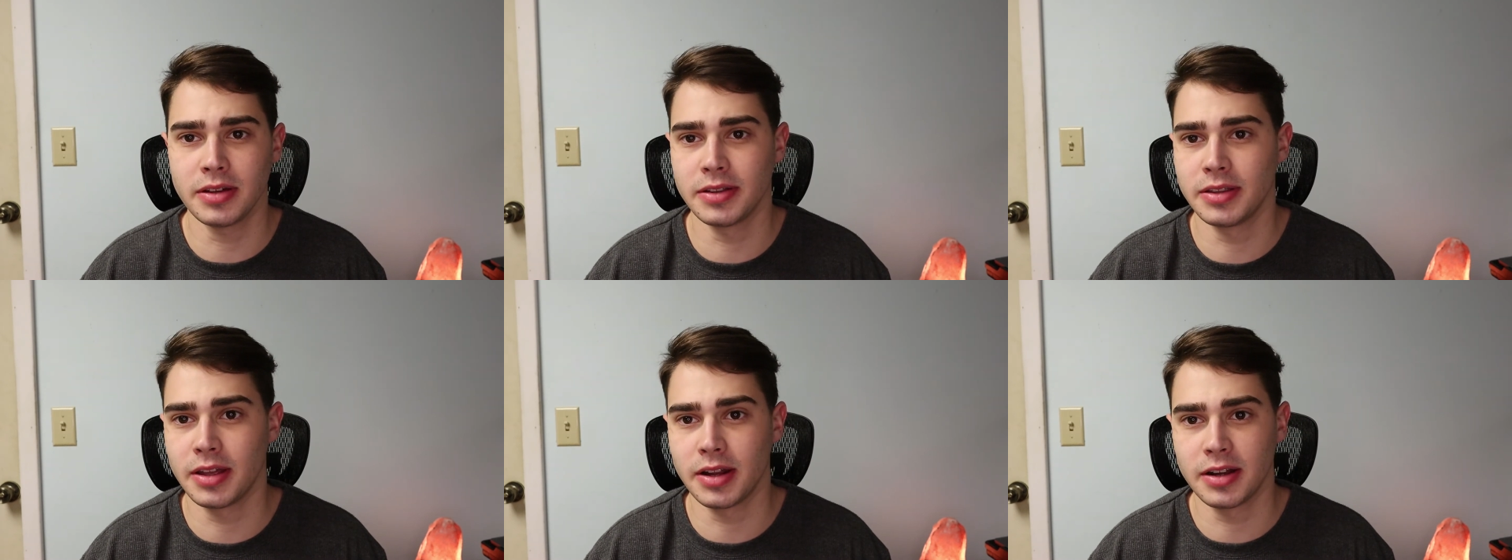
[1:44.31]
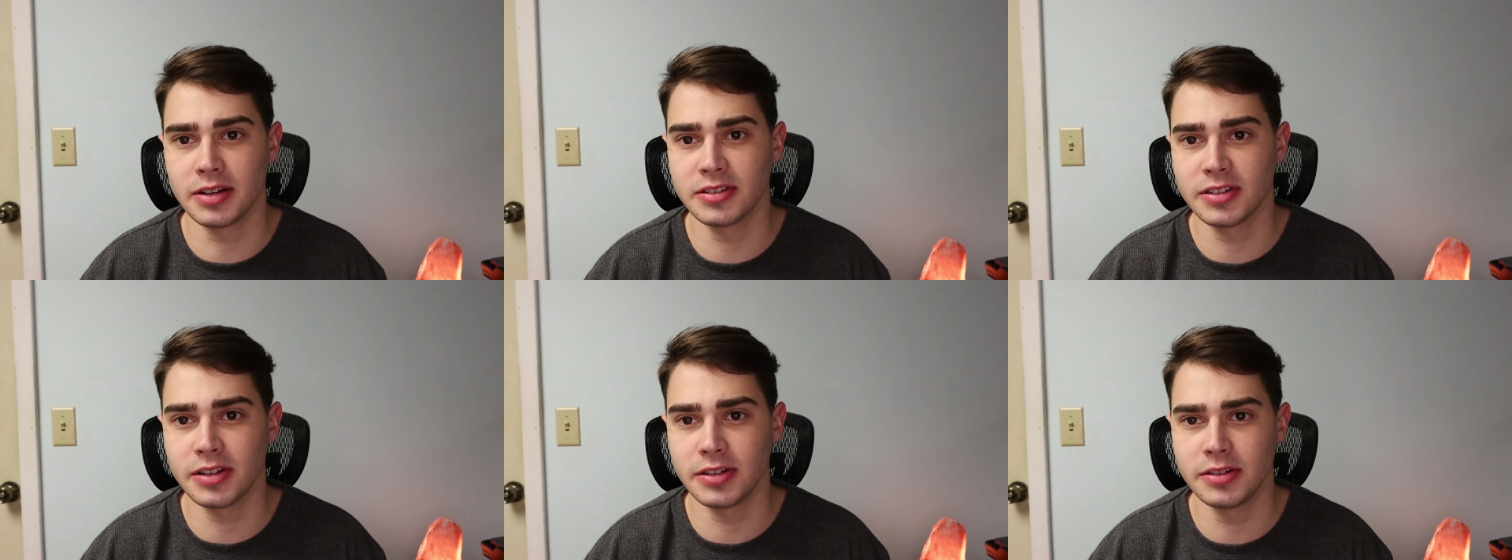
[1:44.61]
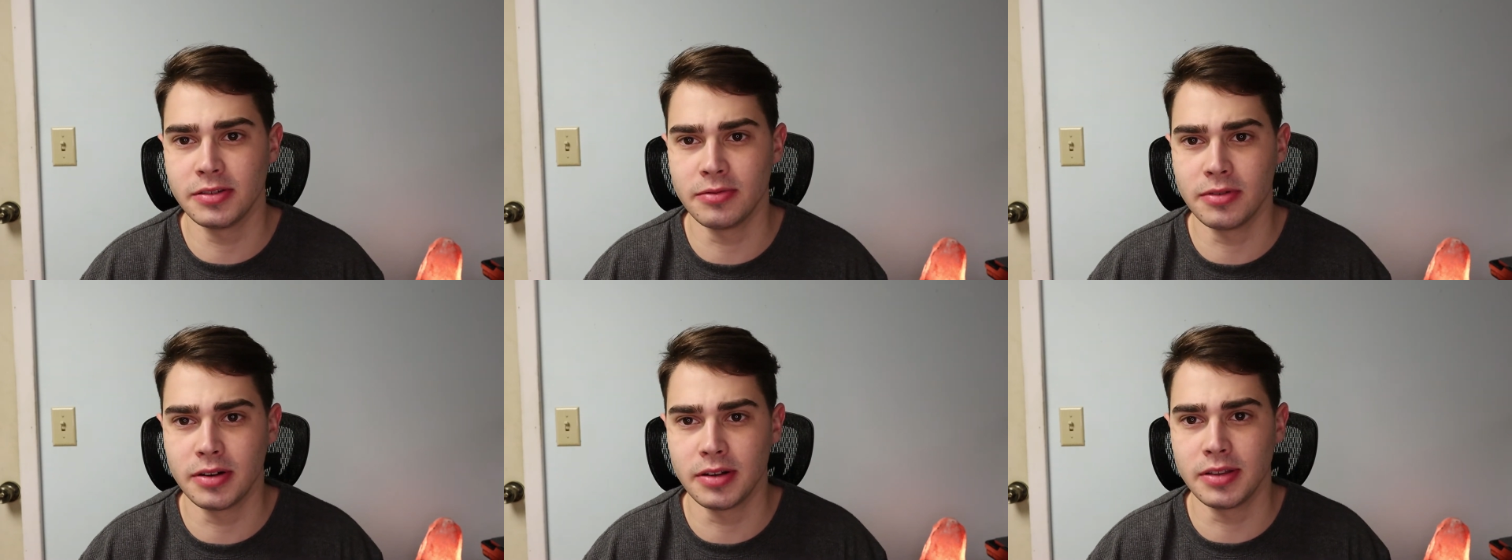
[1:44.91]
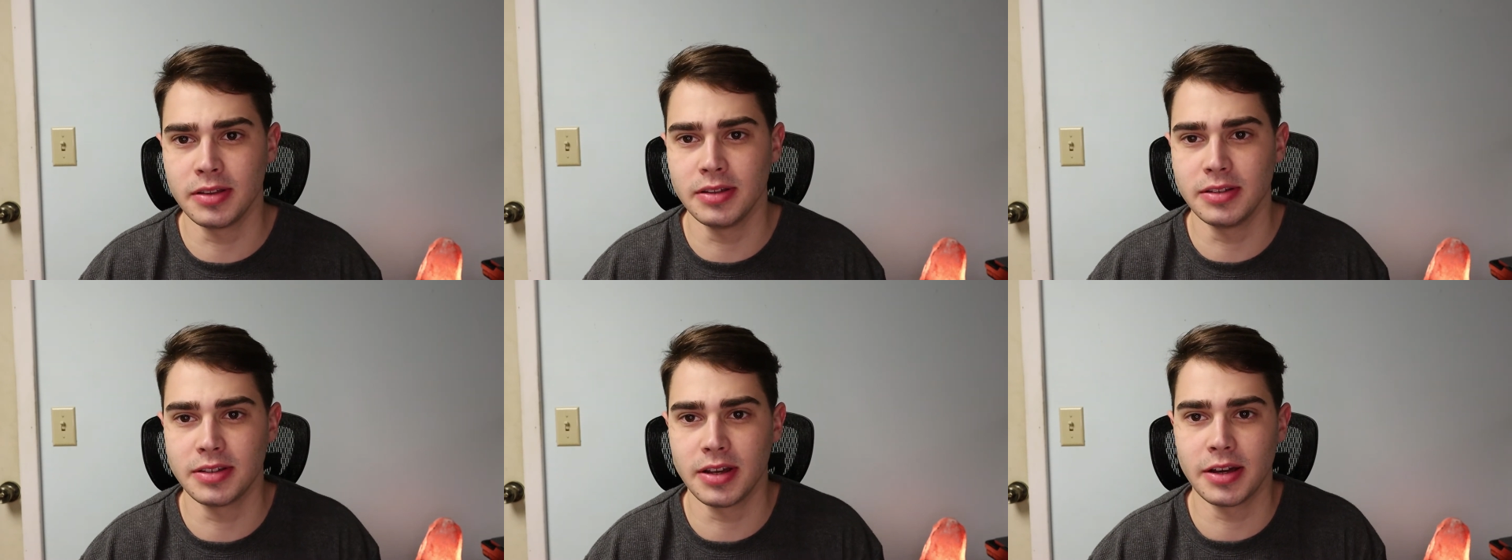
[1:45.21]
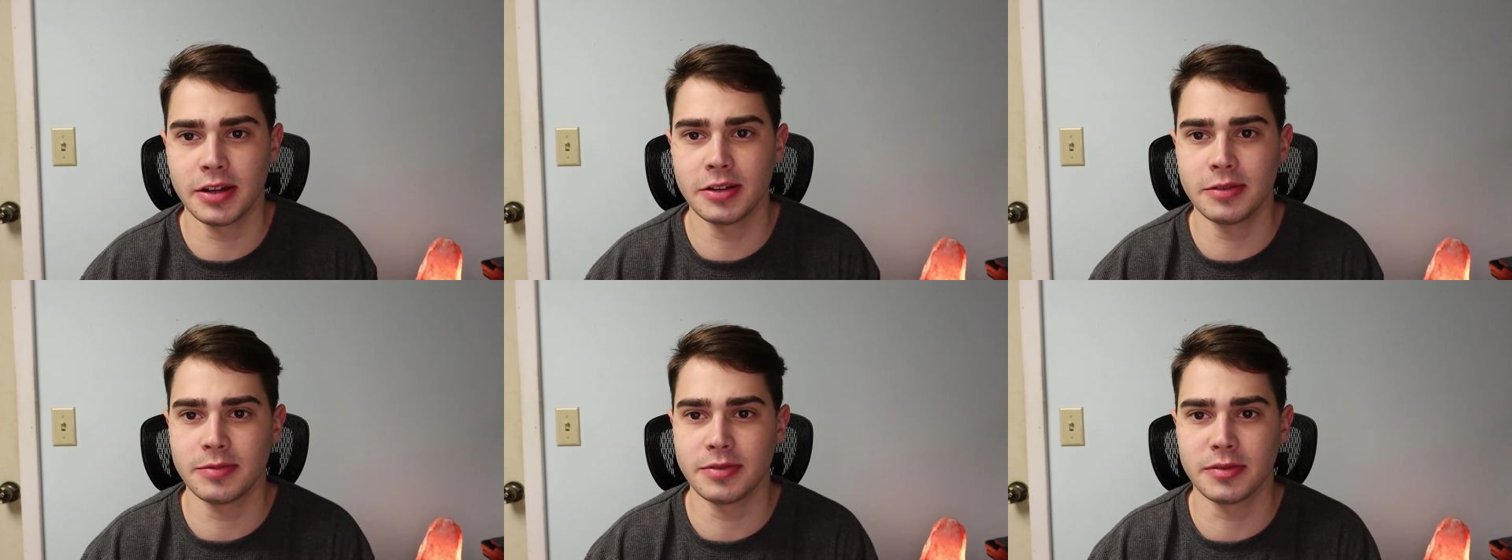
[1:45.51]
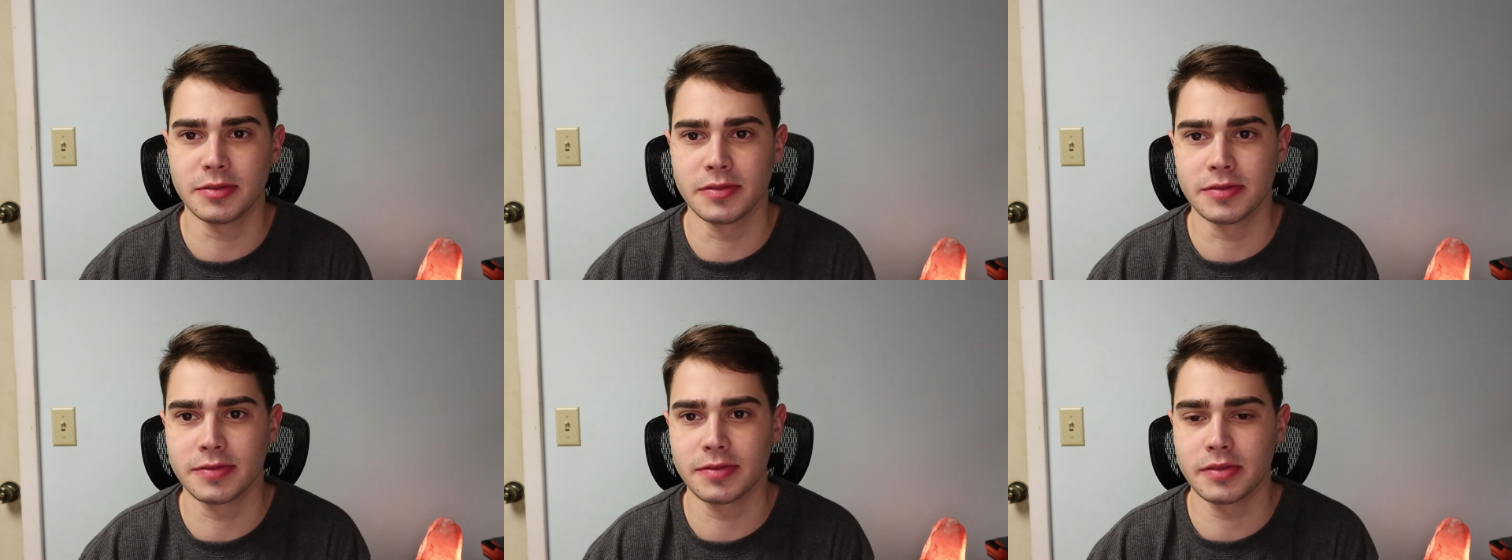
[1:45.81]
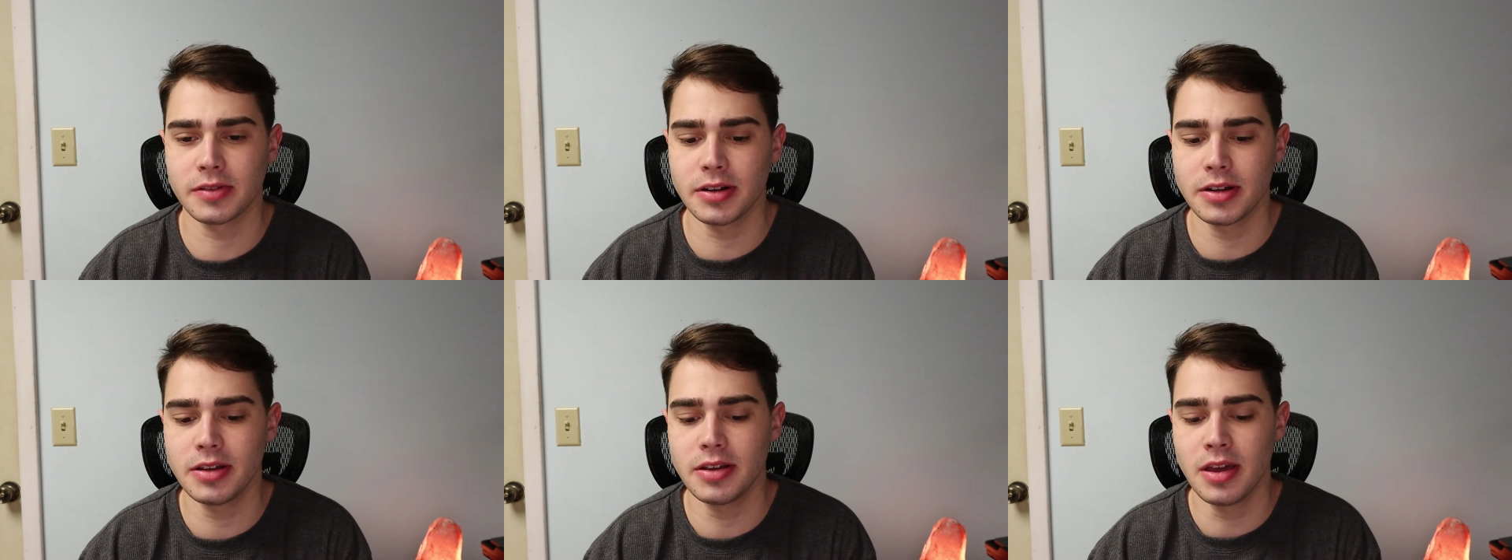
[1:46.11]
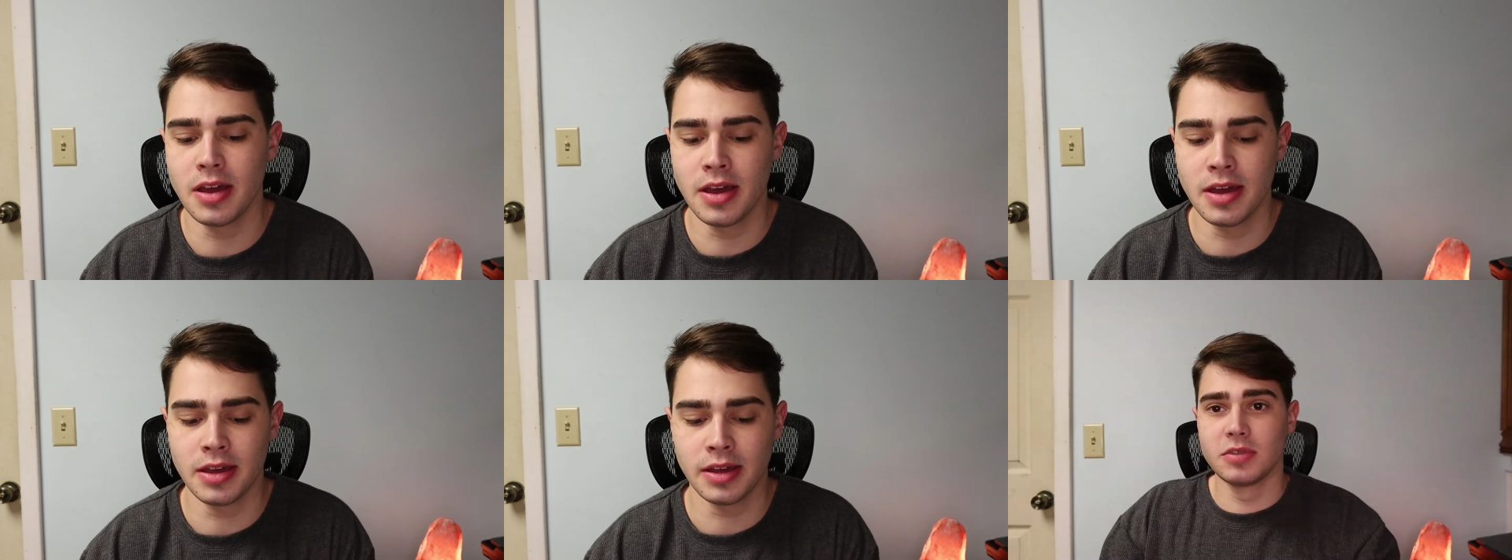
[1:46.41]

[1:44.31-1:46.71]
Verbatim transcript: and then I'll send you one of these items for free.